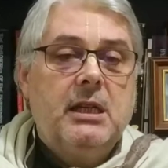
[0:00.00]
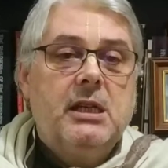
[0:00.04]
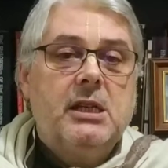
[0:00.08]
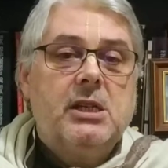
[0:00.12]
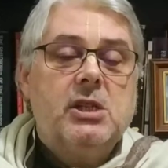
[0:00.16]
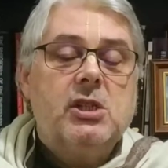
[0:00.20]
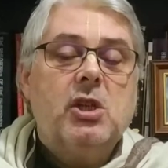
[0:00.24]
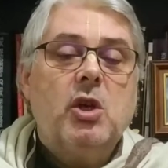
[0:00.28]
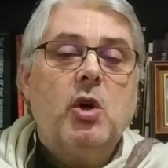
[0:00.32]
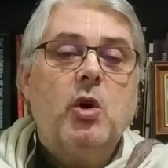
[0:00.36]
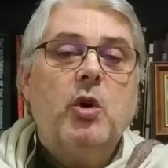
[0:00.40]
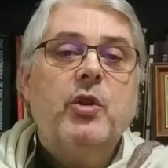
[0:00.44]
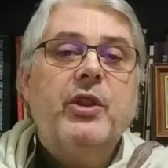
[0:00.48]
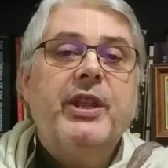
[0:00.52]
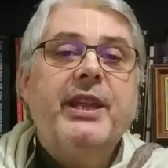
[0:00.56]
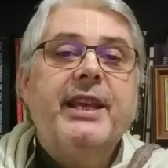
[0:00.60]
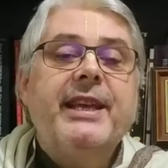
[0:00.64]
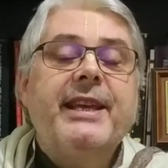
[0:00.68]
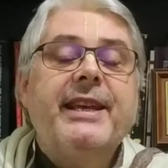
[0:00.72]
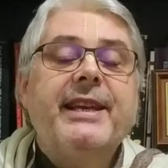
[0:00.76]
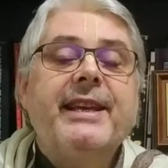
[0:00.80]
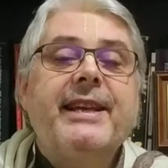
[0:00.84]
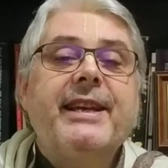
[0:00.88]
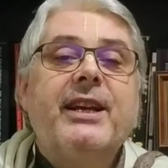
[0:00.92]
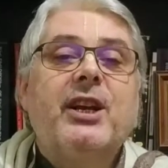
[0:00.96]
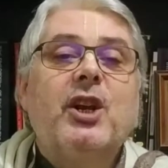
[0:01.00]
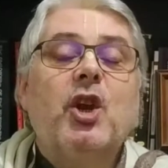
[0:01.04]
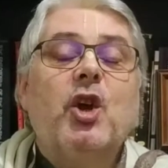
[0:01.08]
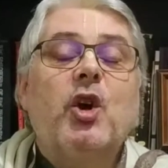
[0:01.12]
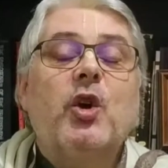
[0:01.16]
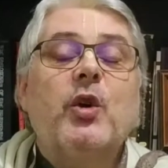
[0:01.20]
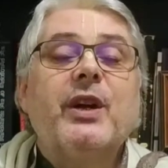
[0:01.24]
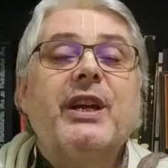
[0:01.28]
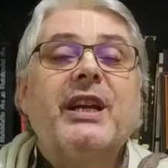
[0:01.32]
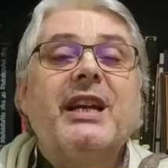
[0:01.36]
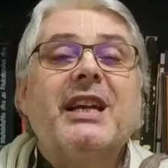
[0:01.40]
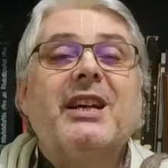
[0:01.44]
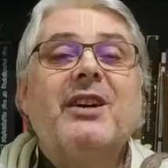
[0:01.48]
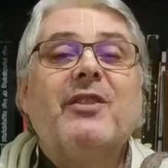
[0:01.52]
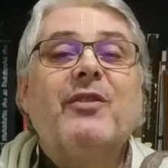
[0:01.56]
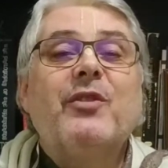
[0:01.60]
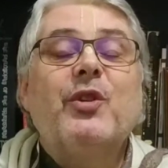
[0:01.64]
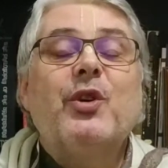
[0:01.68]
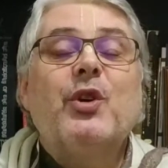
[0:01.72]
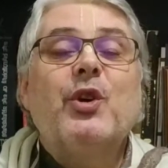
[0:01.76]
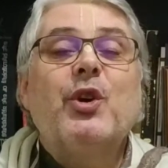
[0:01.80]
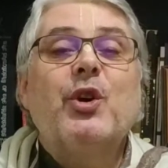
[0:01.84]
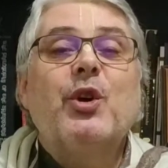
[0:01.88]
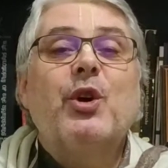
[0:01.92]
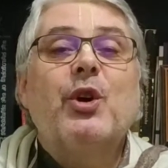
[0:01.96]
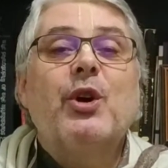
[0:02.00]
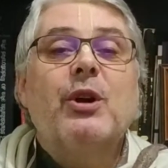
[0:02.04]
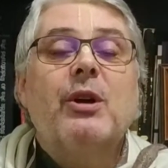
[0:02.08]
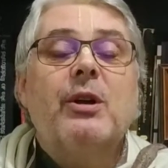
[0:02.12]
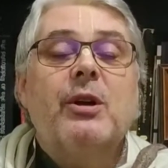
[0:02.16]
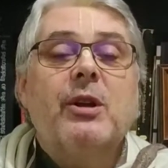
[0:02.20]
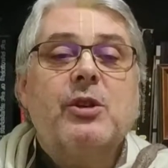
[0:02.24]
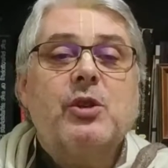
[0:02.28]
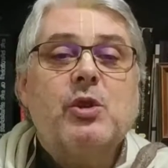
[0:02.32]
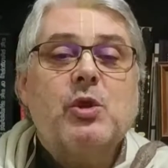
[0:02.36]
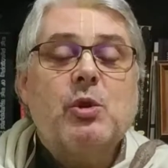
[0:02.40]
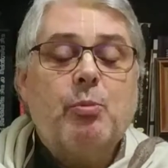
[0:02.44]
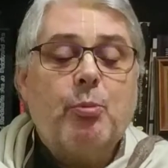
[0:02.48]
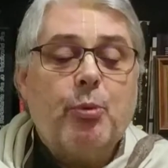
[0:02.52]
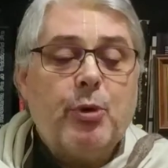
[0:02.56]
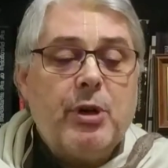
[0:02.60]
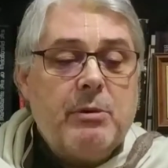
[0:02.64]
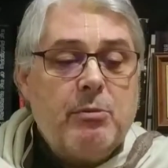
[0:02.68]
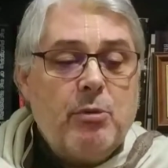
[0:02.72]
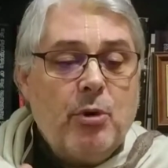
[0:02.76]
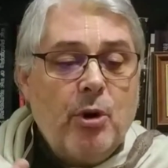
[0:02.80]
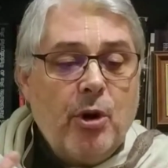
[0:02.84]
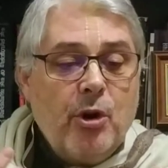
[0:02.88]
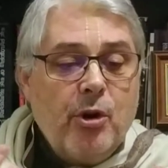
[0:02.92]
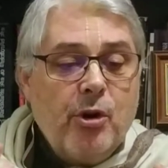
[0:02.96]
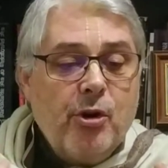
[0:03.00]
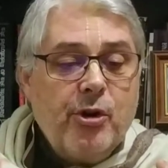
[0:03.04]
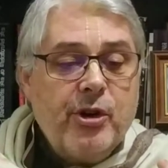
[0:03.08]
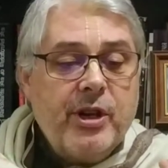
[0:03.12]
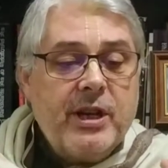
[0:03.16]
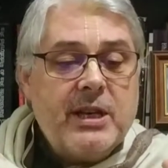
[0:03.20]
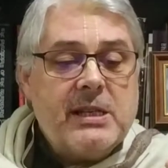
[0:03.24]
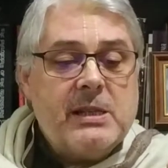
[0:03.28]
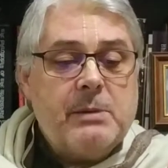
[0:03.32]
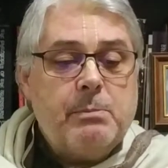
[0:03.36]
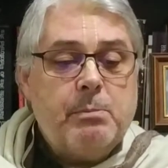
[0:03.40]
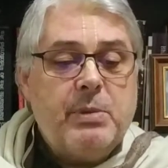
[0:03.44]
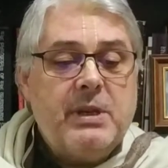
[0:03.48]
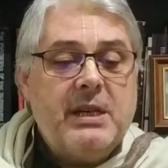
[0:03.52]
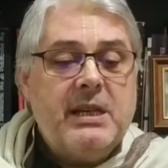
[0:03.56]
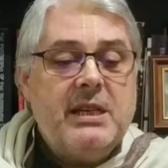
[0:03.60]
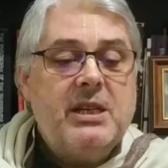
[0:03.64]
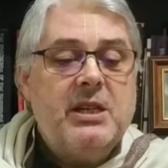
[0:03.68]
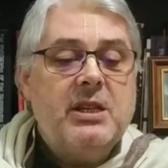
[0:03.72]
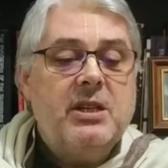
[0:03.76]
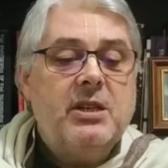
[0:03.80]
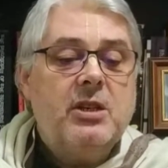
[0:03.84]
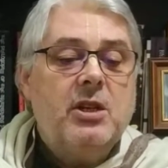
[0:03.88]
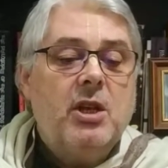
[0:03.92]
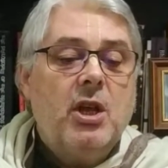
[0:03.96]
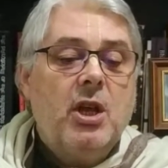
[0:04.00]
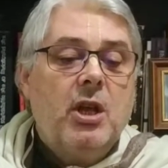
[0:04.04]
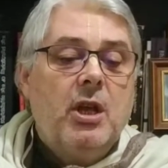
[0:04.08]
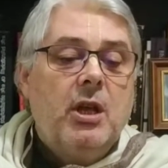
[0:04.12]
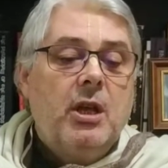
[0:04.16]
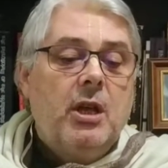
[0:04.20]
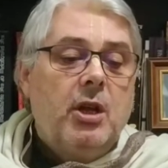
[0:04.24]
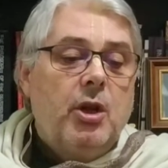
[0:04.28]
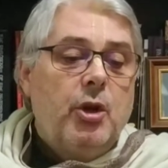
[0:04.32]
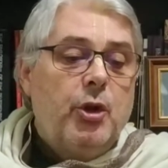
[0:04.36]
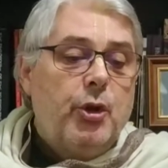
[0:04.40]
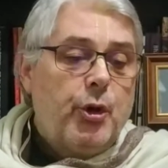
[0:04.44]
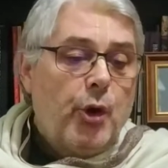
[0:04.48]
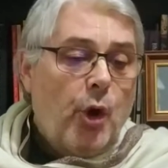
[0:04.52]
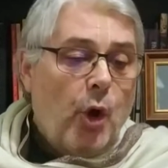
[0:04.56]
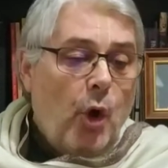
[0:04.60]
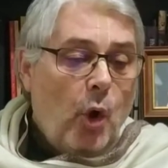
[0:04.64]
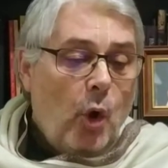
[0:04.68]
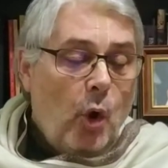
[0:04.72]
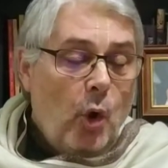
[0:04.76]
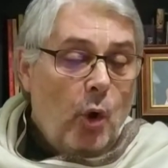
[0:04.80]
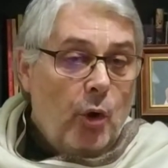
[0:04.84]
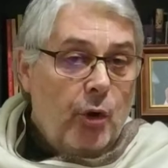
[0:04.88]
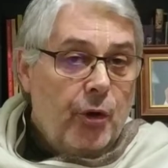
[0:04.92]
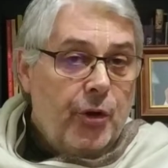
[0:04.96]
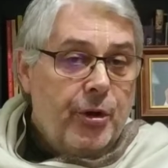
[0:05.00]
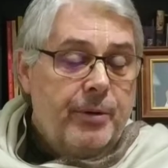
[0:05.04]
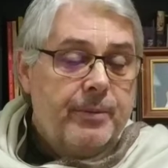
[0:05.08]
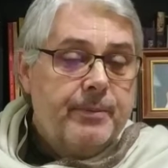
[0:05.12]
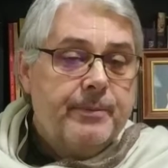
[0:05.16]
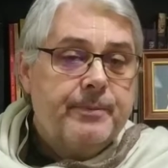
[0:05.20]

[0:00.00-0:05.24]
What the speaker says: So the glory of the Supreme Lord has been told